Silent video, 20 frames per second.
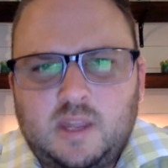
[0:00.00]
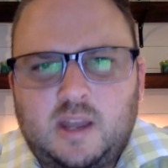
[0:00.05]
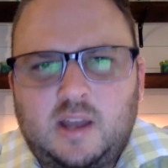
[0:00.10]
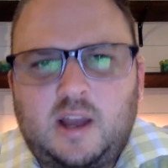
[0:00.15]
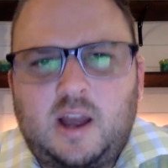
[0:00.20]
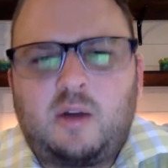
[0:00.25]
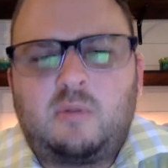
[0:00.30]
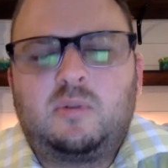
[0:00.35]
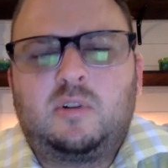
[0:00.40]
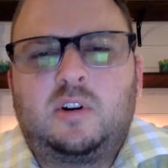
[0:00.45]

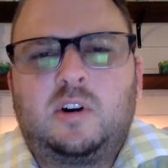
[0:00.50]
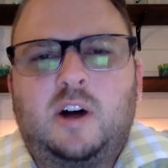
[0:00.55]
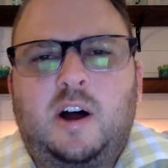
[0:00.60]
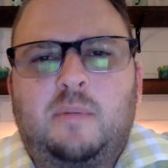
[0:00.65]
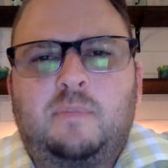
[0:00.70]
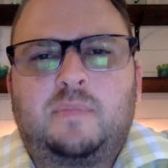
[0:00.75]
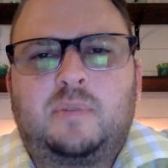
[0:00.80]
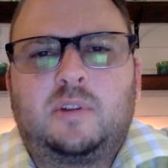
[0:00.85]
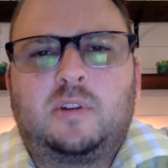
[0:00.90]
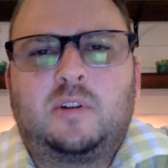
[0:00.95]
I will
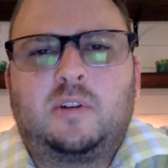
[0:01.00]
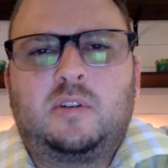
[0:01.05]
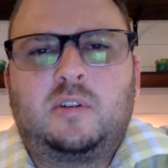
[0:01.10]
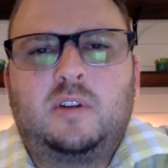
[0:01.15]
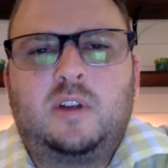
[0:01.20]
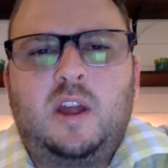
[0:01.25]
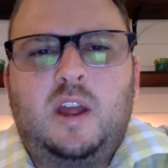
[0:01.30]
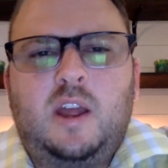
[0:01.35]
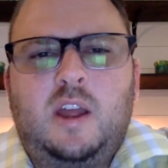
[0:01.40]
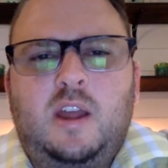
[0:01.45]

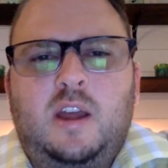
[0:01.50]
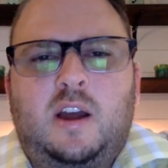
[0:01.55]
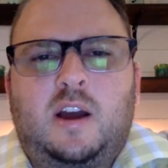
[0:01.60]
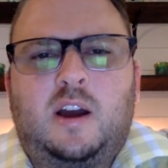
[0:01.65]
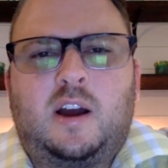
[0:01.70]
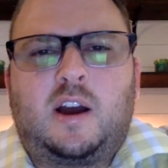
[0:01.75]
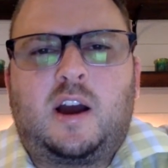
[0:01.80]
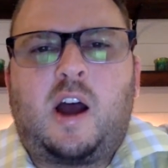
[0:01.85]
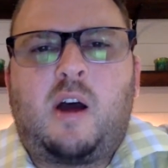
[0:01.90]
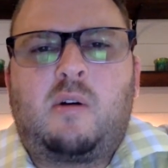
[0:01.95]
upload.
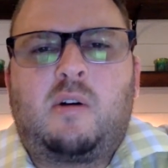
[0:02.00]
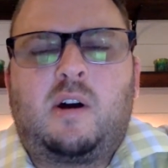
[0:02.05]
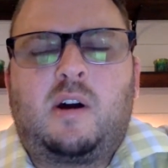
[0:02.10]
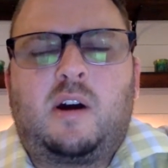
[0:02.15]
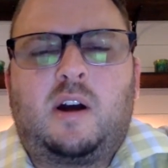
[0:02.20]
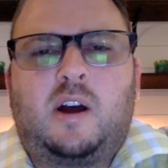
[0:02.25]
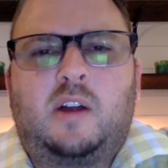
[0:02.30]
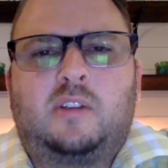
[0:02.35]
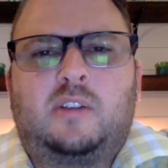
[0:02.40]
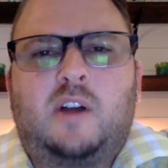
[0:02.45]

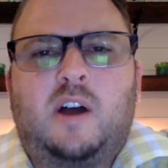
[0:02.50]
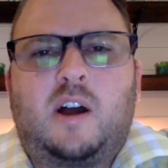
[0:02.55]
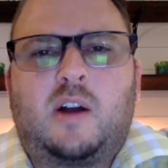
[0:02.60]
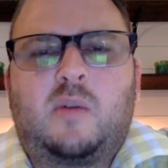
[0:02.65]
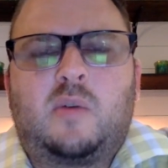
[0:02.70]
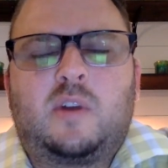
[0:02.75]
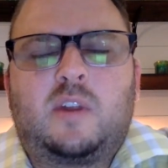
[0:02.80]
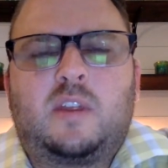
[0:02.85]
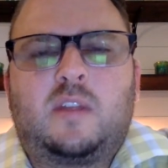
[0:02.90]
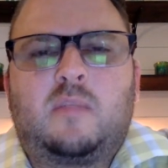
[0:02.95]
I'll
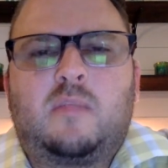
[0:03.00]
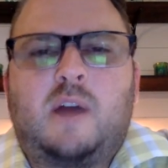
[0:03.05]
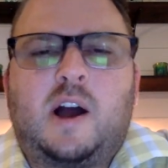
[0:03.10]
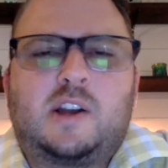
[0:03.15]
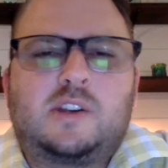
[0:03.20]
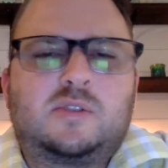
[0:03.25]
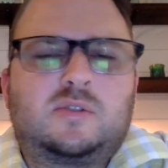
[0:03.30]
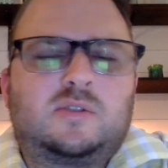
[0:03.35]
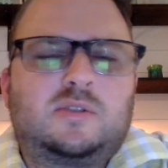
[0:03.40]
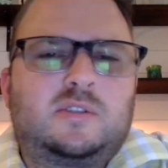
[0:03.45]
unlock one of the
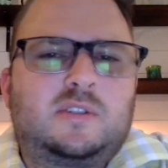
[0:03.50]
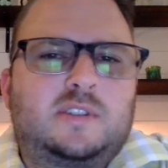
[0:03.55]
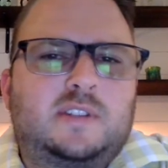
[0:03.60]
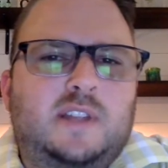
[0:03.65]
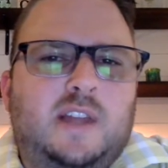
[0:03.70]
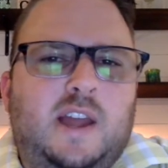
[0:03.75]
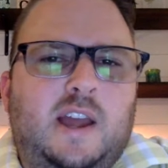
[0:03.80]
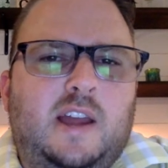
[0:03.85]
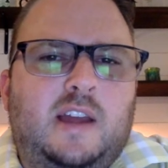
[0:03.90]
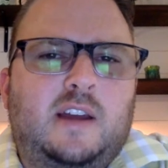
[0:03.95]
modules
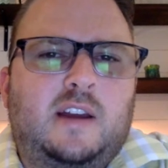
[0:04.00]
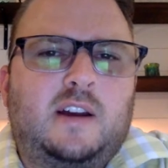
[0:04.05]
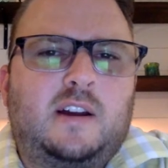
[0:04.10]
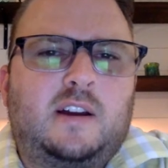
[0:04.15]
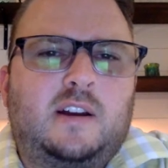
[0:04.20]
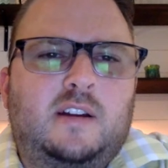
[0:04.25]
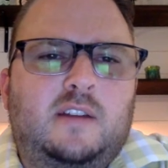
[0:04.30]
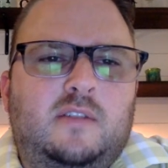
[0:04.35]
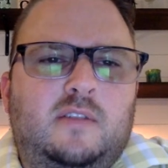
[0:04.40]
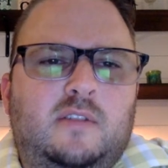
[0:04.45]

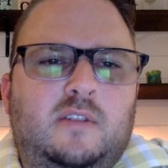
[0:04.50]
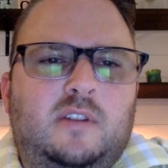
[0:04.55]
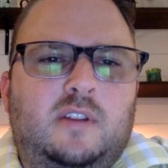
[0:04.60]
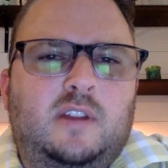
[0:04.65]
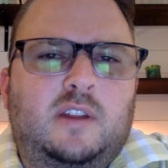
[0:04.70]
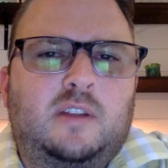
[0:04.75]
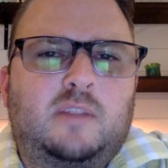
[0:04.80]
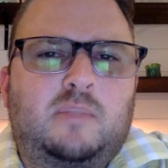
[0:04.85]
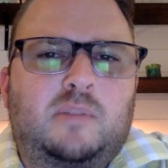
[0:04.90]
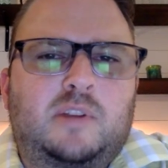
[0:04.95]
that
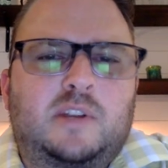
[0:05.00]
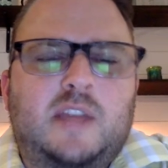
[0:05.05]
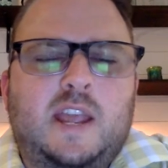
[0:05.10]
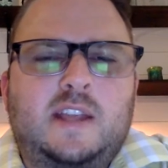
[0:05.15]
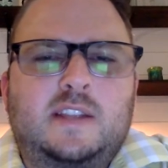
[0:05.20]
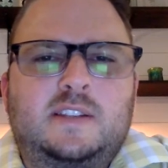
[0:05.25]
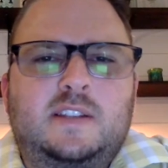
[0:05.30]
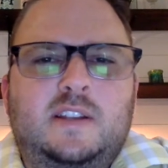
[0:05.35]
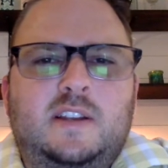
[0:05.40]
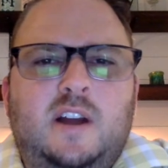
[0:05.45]

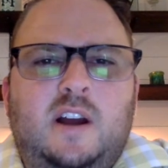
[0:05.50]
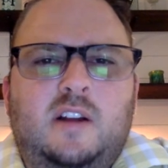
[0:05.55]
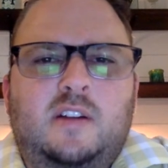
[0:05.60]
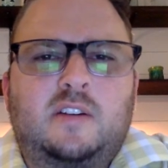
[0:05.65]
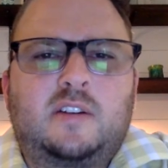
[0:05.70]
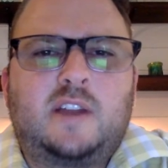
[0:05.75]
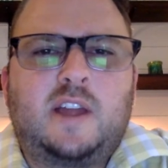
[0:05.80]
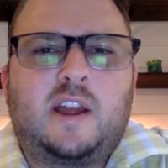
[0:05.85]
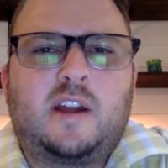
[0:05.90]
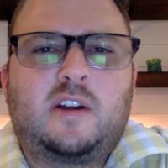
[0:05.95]
pertains to
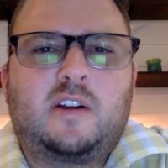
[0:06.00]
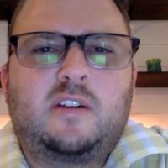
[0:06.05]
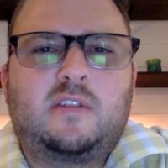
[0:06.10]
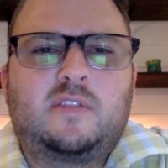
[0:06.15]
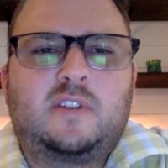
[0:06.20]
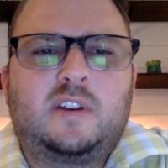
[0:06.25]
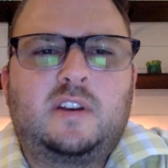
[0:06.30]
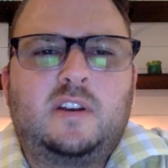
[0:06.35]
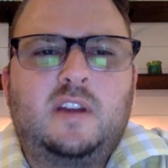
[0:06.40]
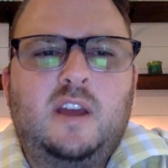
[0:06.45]
Dr. Nat
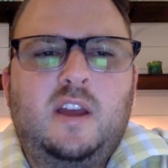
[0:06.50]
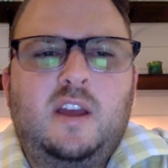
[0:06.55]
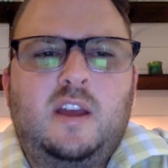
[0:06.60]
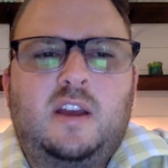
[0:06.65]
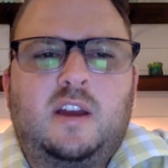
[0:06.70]
Irvin.